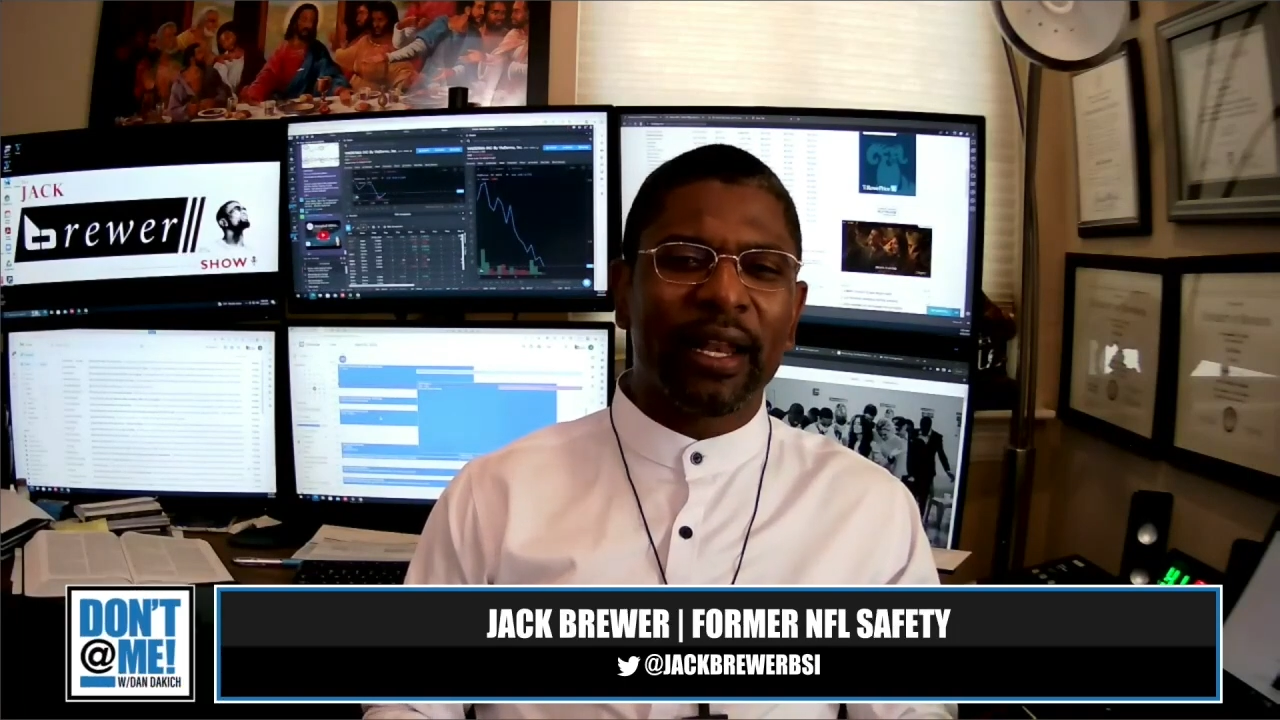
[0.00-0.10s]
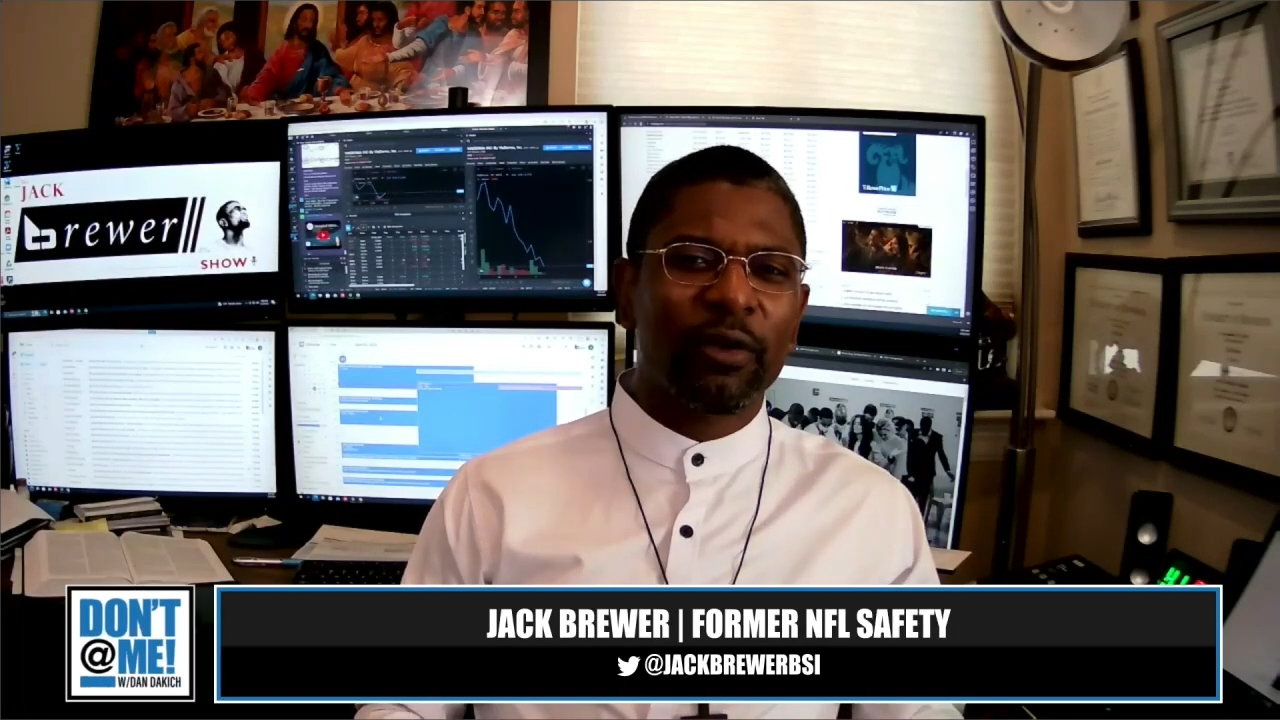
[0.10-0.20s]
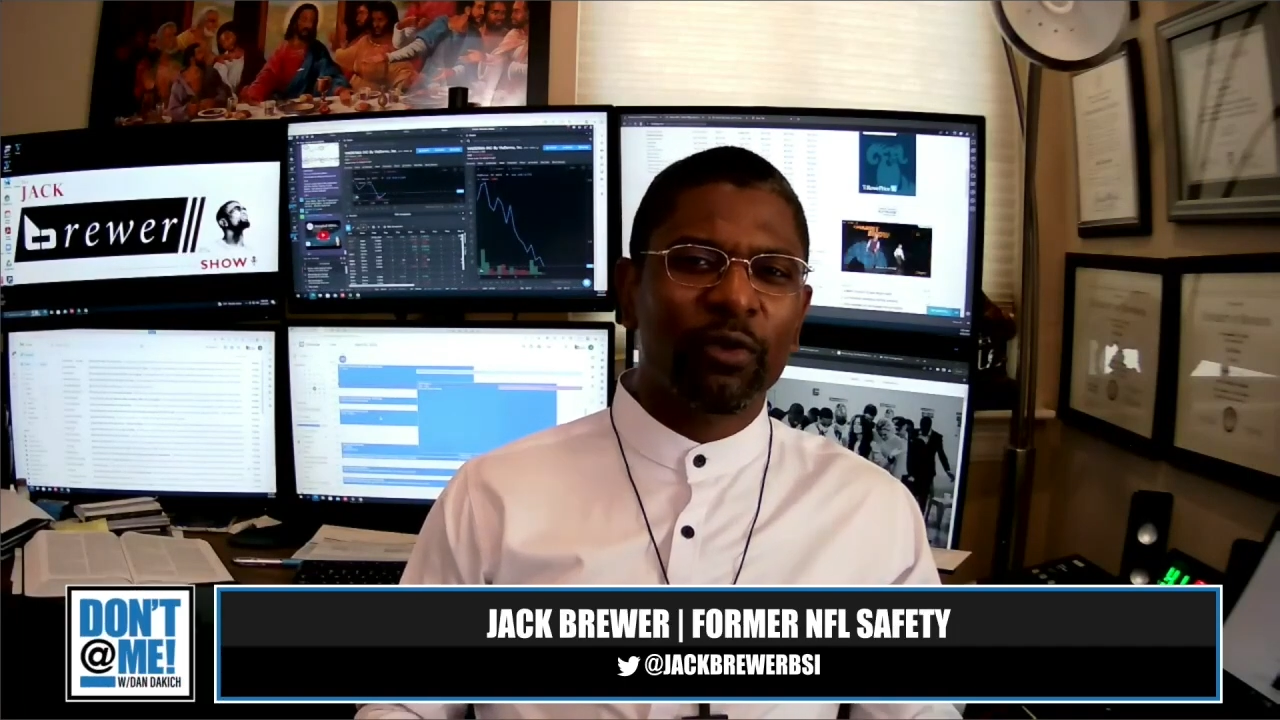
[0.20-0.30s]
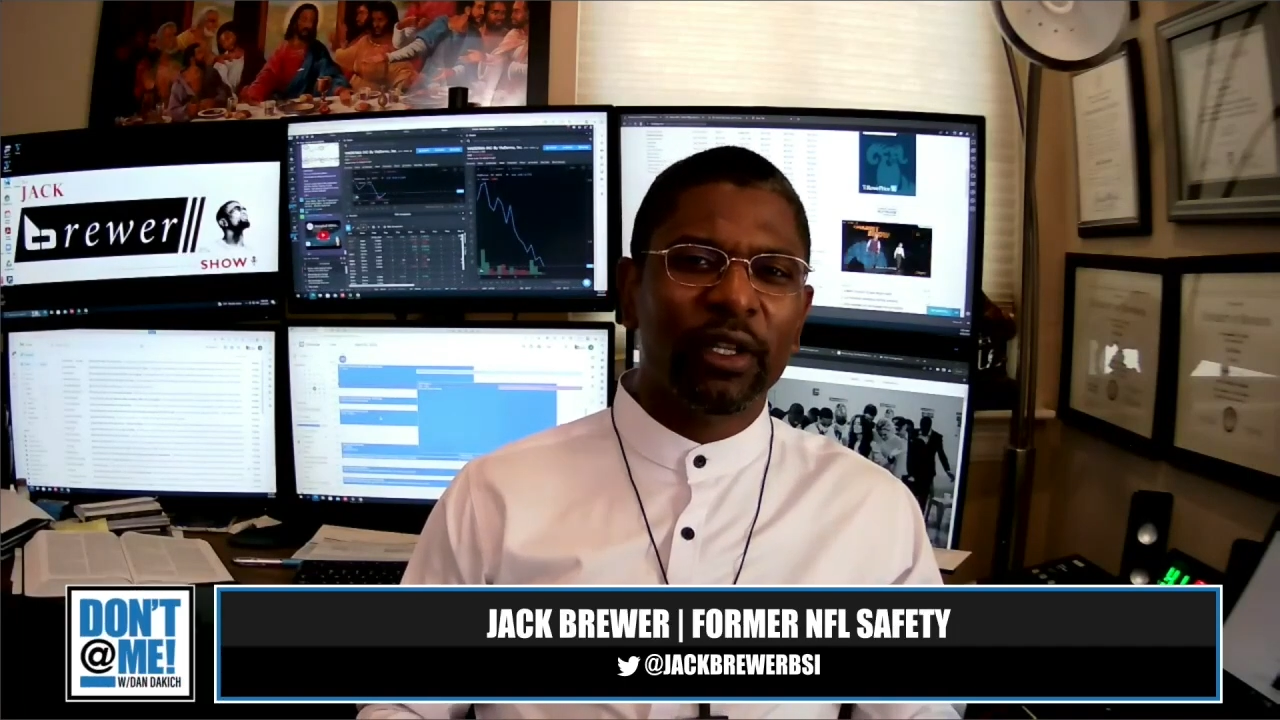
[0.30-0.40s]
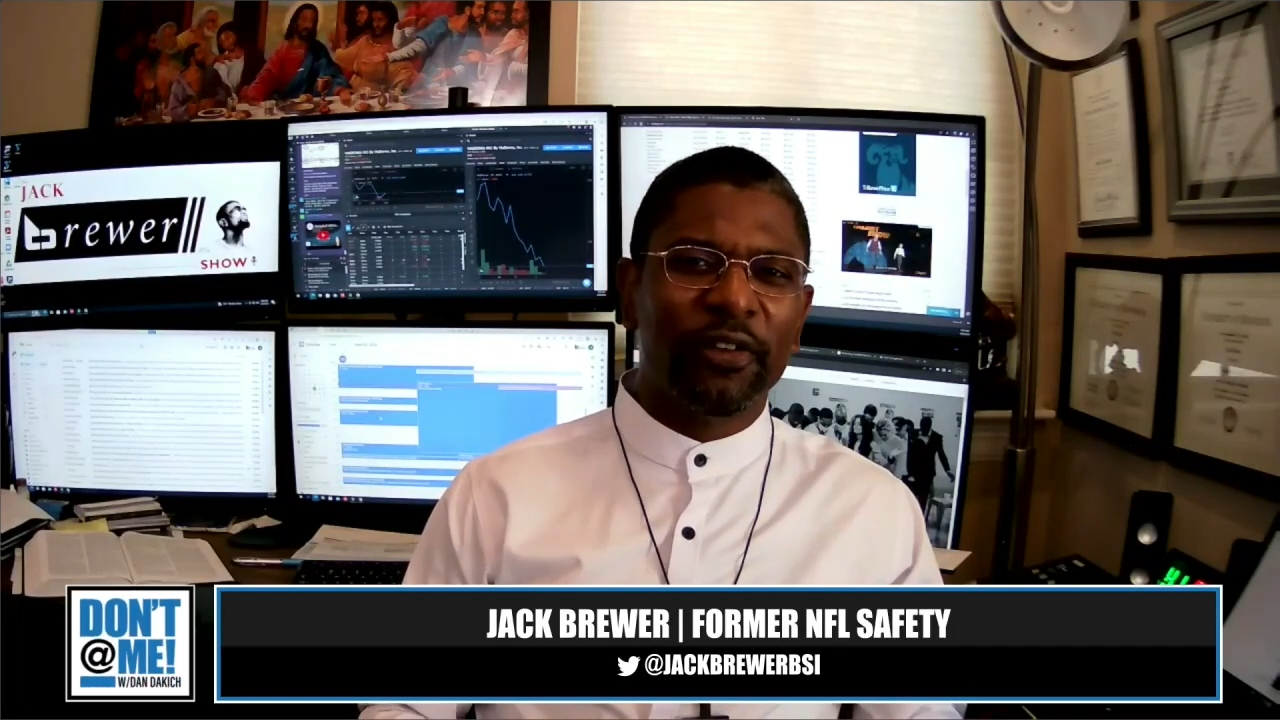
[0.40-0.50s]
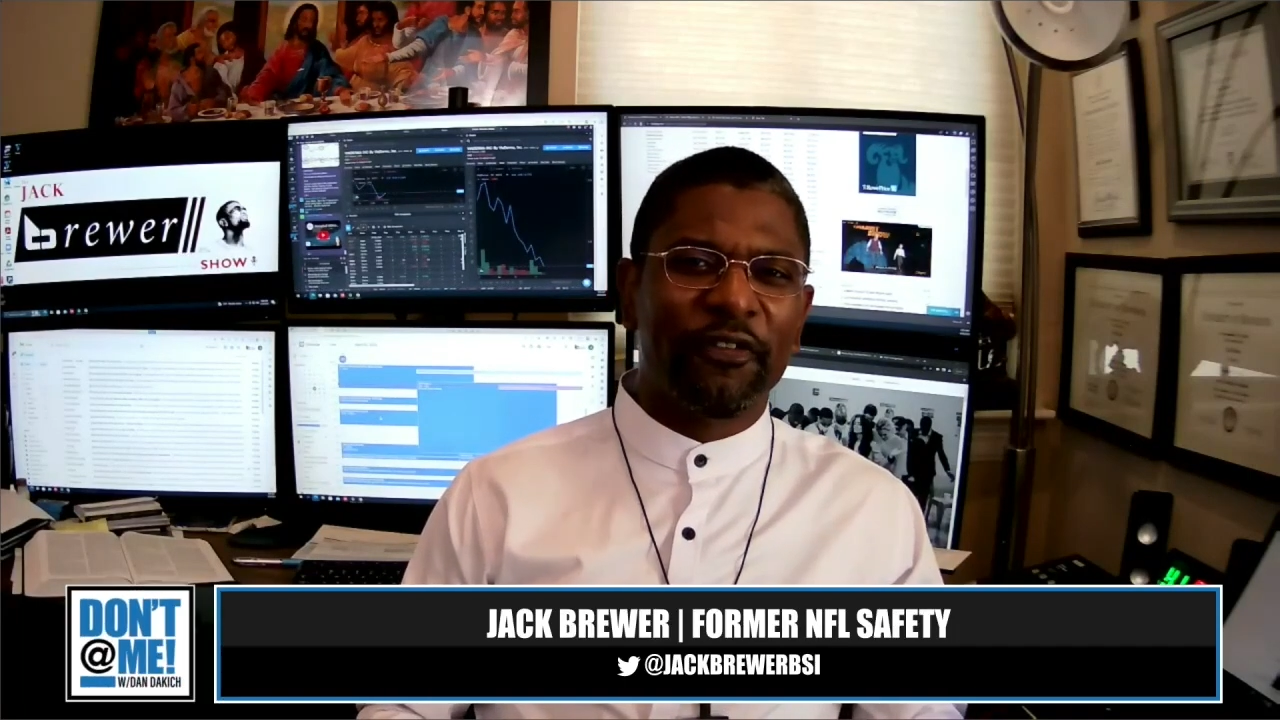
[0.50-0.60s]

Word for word: didn't really